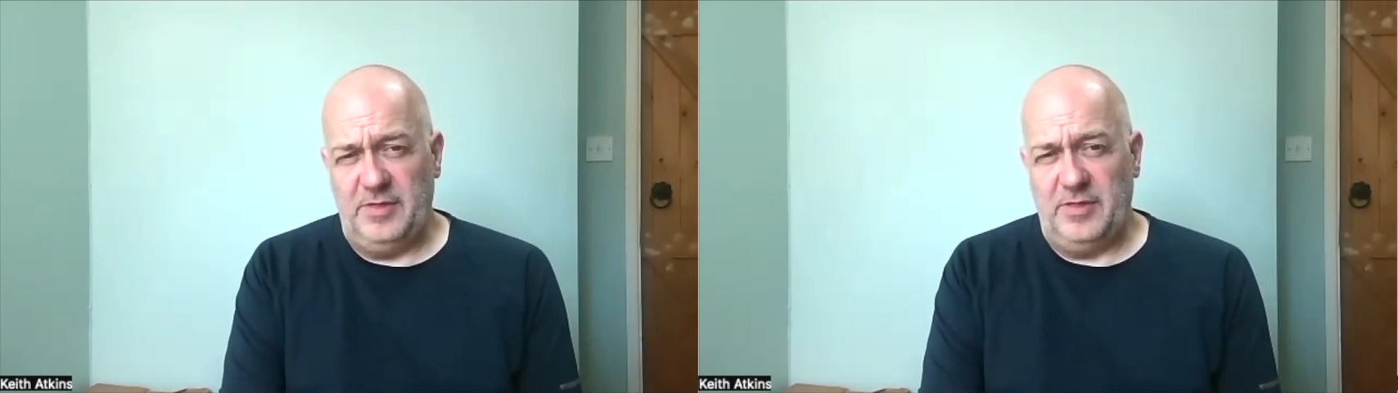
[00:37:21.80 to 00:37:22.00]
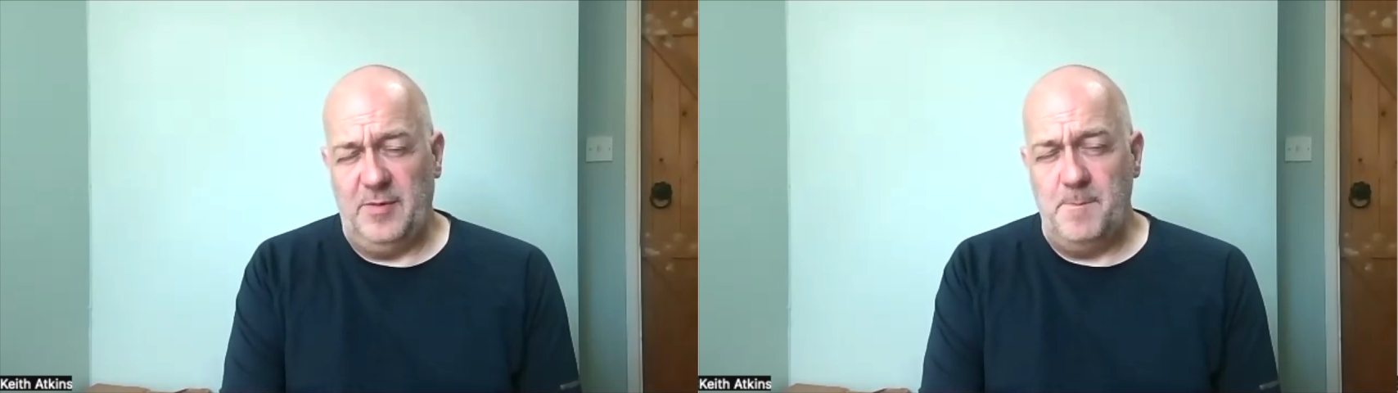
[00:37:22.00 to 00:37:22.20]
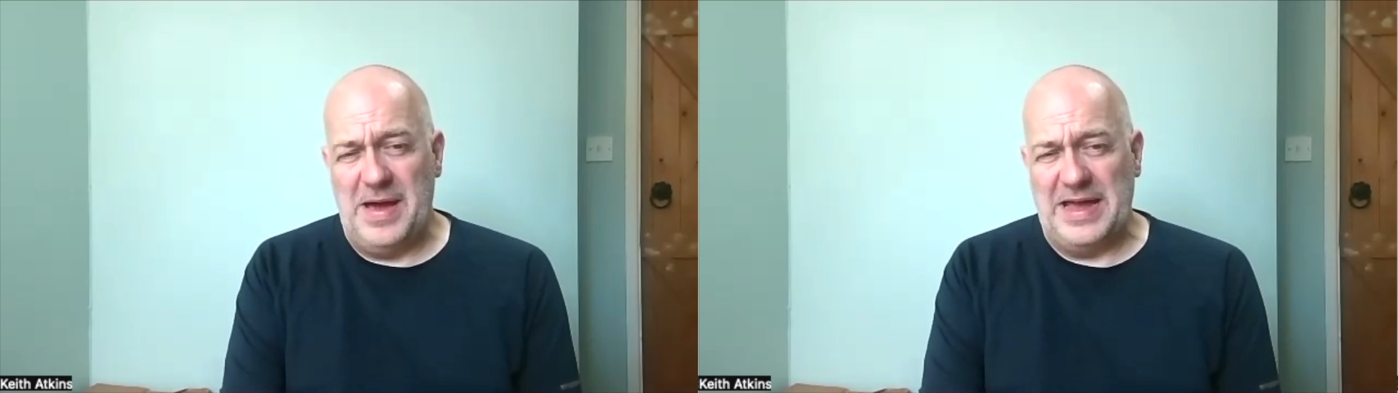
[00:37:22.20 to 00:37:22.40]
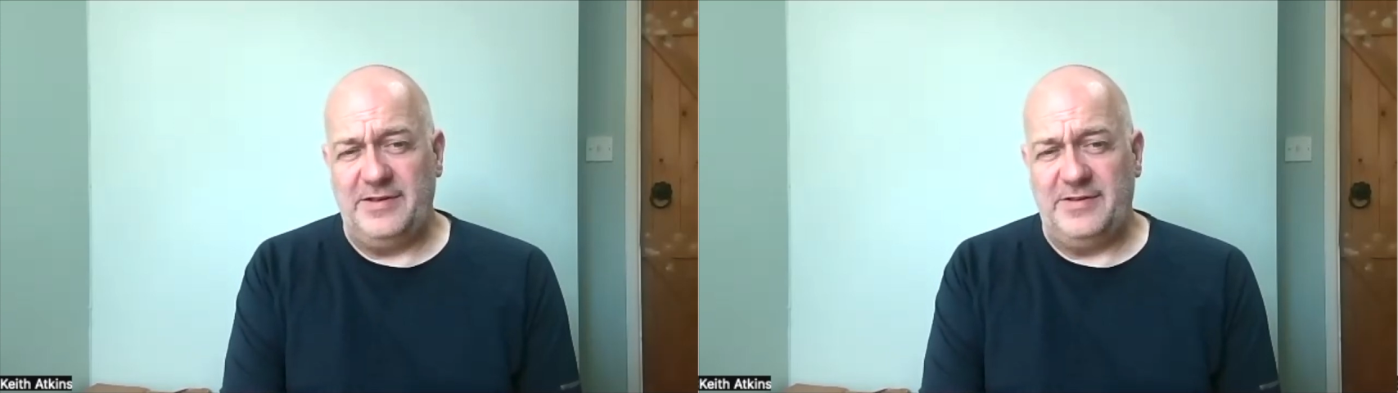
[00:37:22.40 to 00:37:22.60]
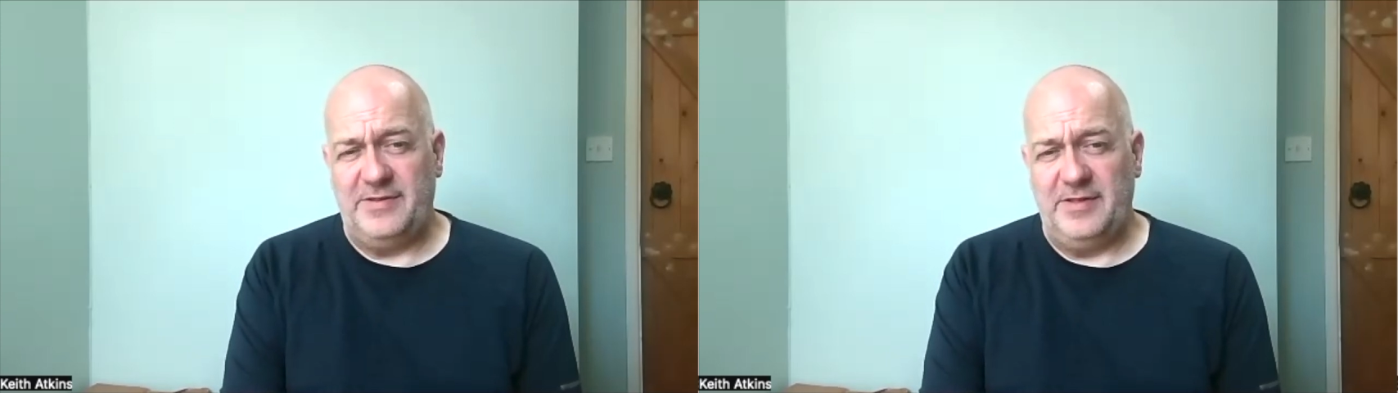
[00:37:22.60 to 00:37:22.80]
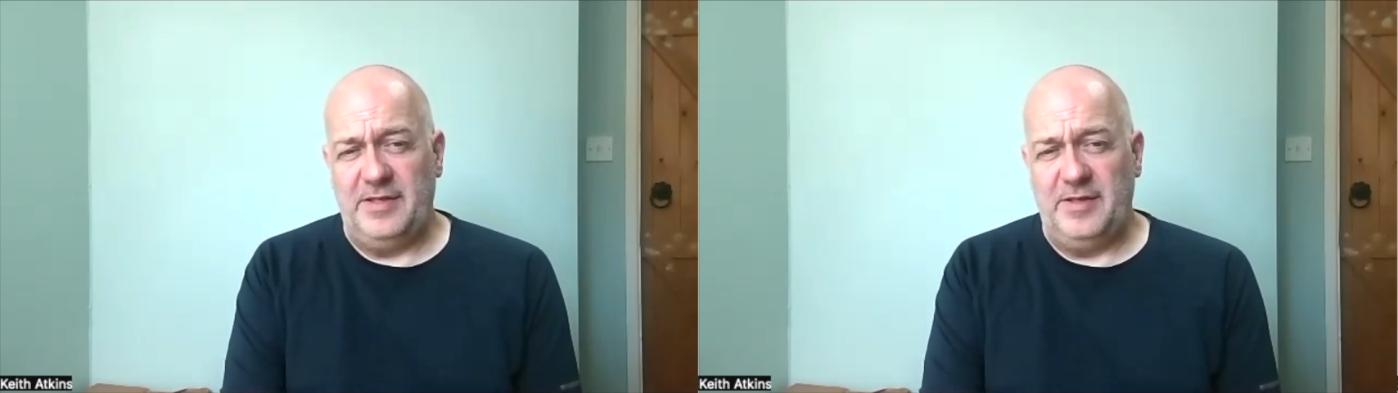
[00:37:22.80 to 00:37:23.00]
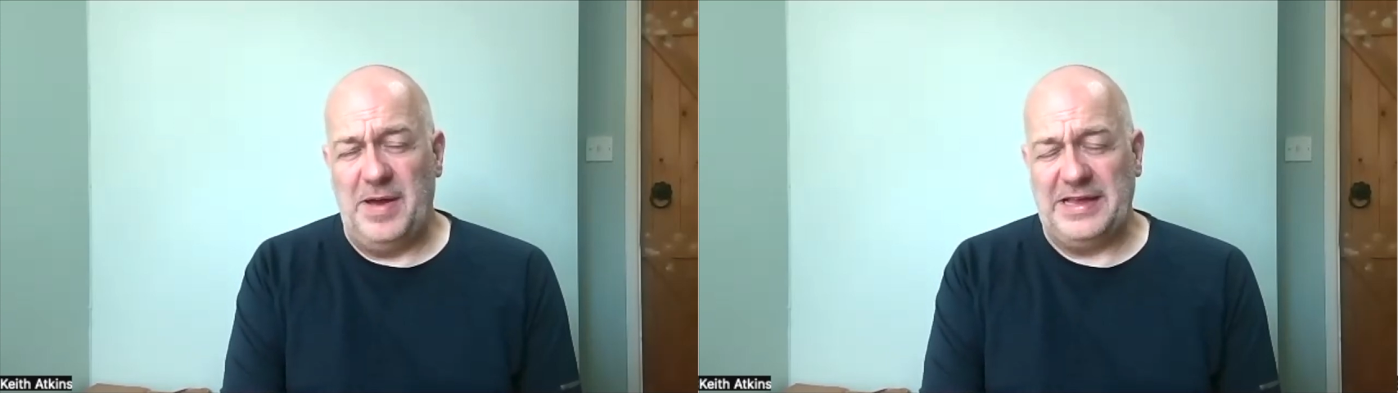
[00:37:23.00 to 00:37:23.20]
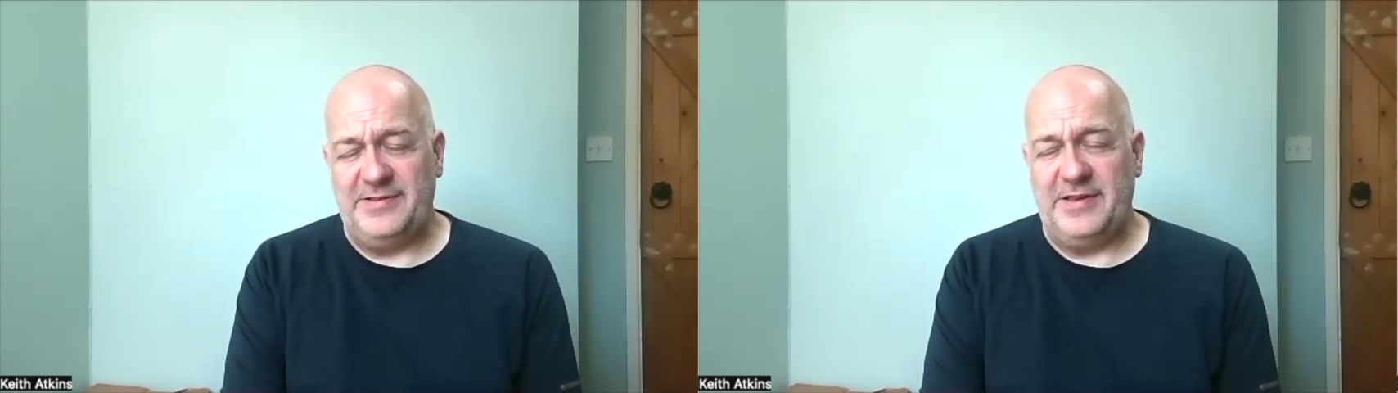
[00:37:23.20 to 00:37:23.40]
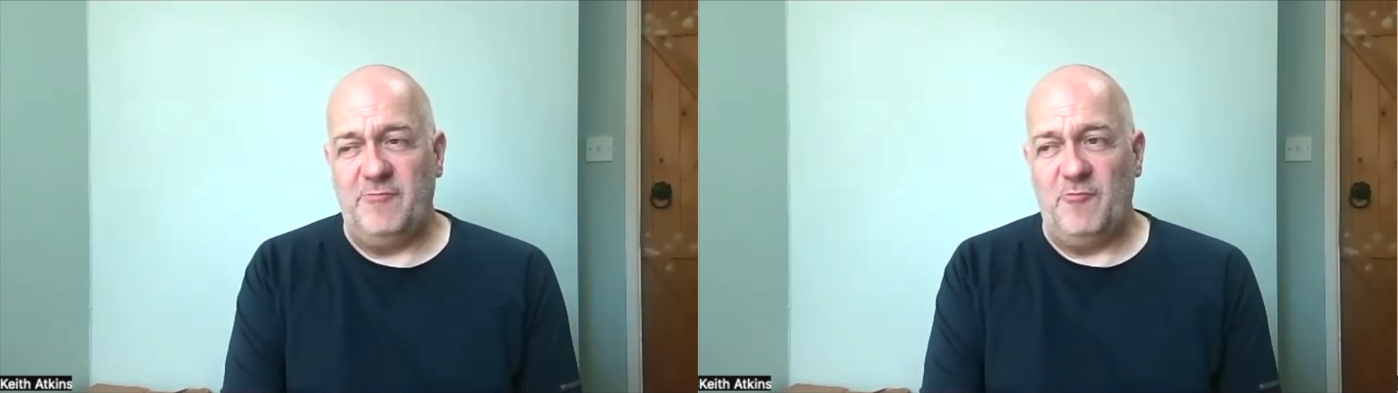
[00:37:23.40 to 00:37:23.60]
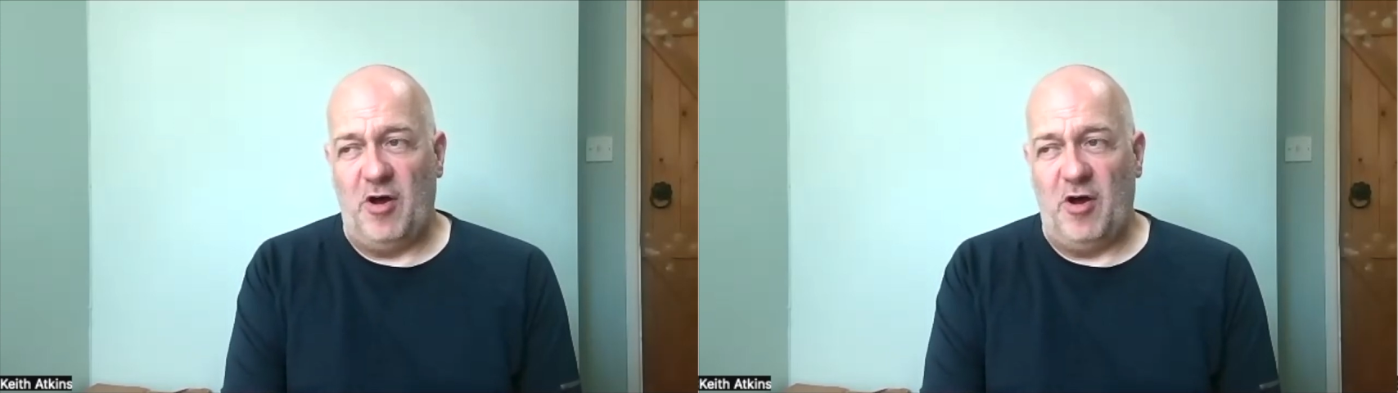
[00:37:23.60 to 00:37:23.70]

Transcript: that makes it